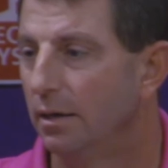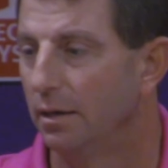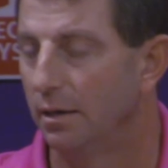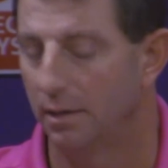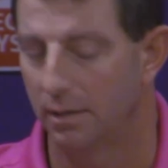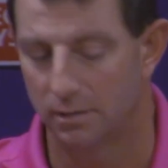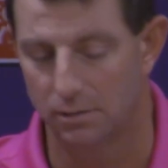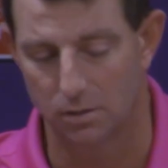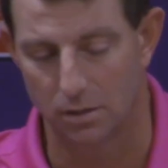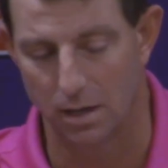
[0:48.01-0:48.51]

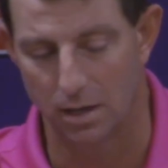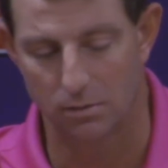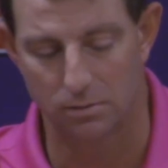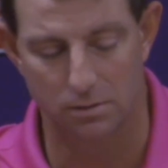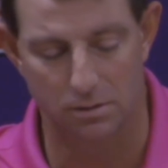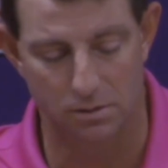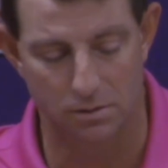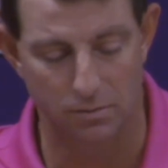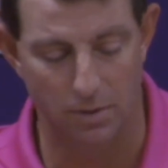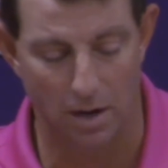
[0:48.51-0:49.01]
And so I
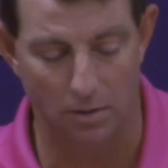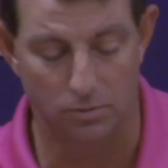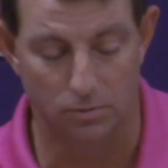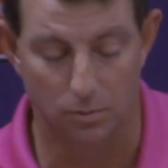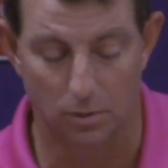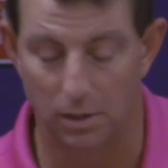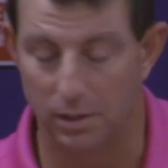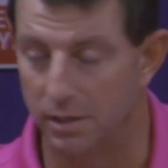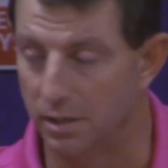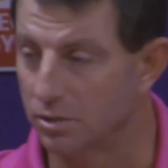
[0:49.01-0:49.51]
was
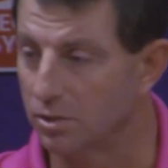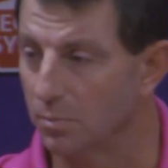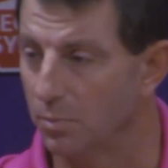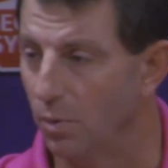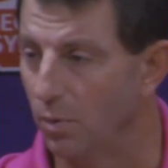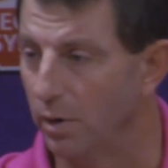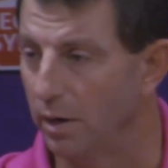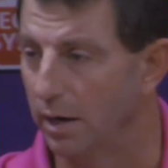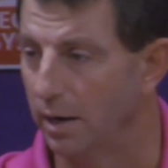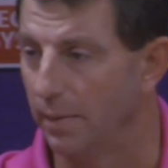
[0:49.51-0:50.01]
really
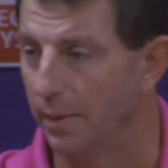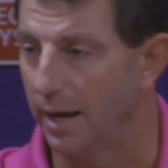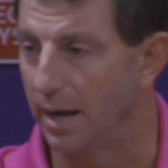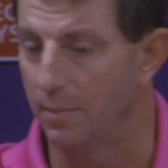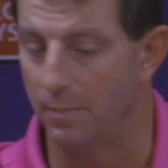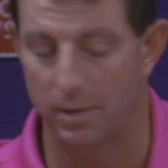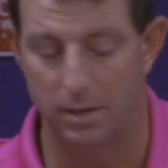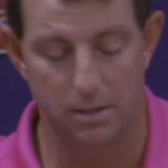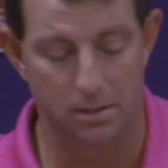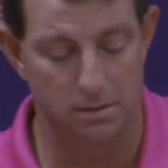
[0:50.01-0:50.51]
disappointed in that,
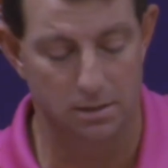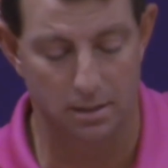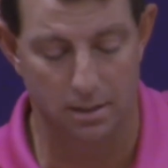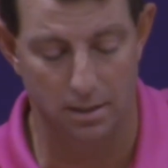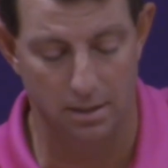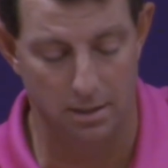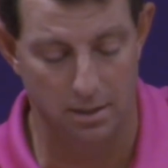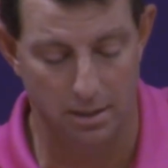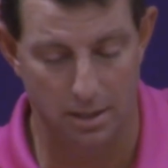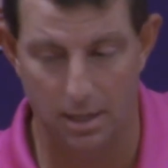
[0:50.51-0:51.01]
but
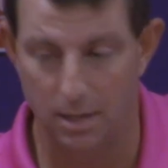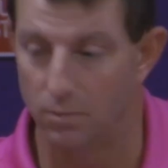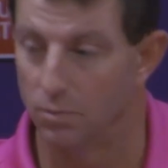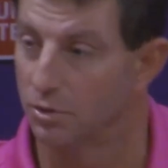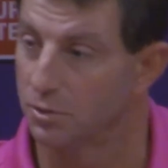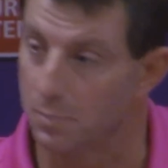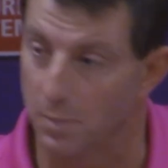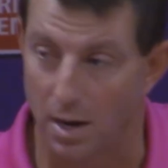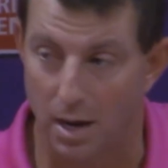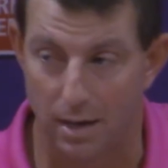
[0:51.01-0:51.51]
he
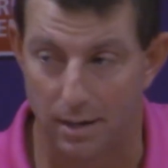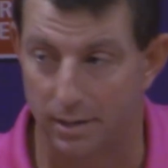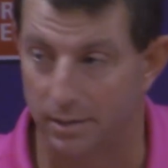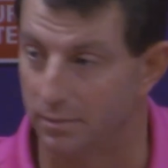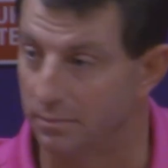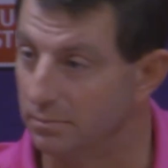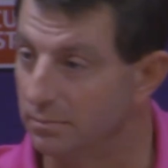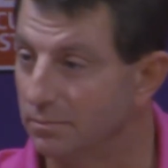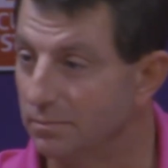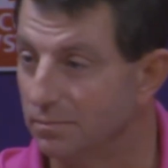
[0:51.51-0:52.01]
responded
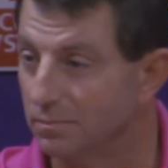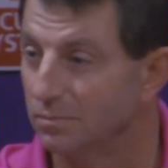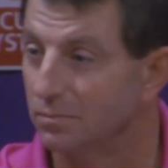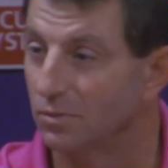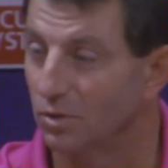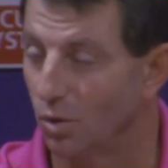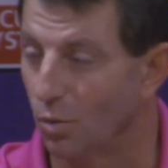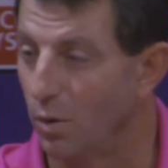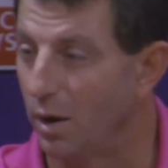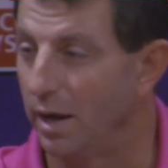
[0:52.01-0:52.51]

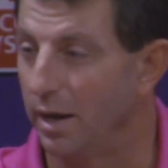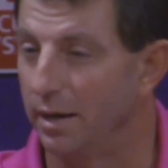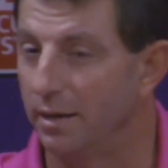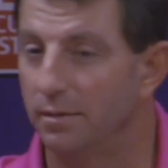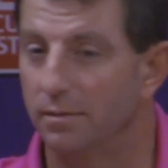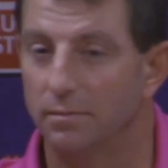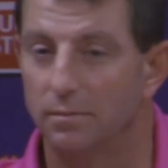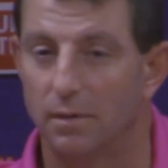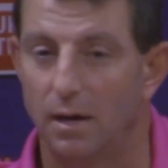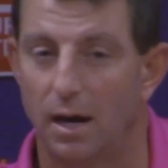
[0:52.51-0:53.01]
the way
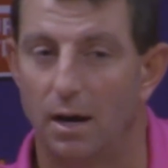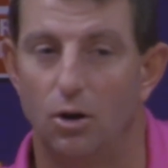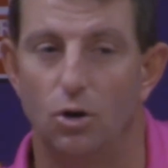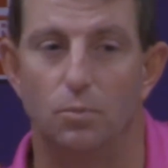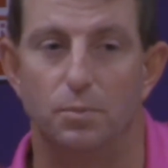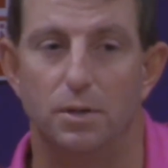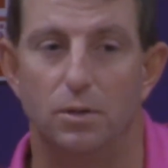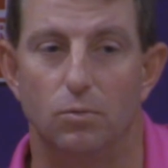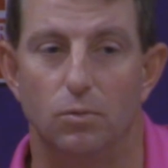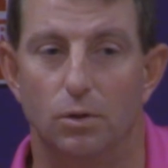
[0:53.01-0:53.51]
I
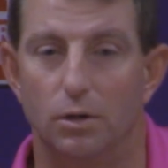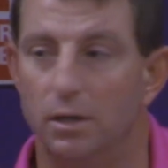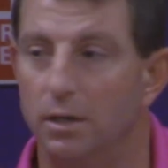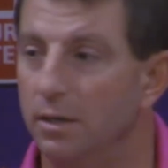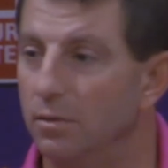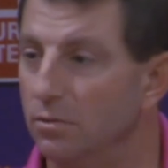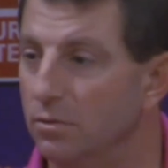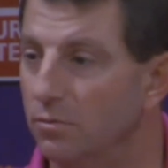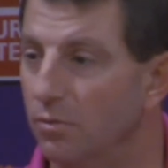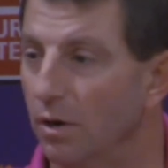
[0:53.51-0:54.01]
hoped he would.
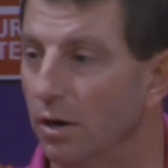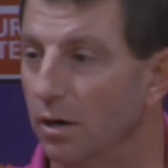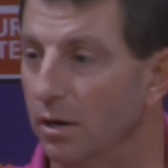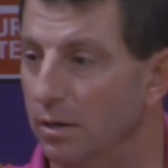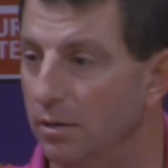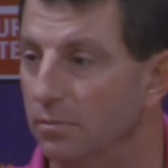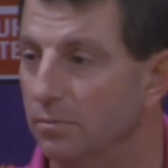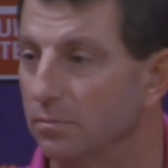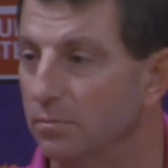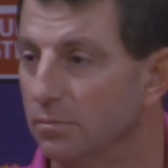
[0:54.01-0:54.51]
He was
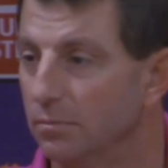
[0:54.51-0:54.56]
very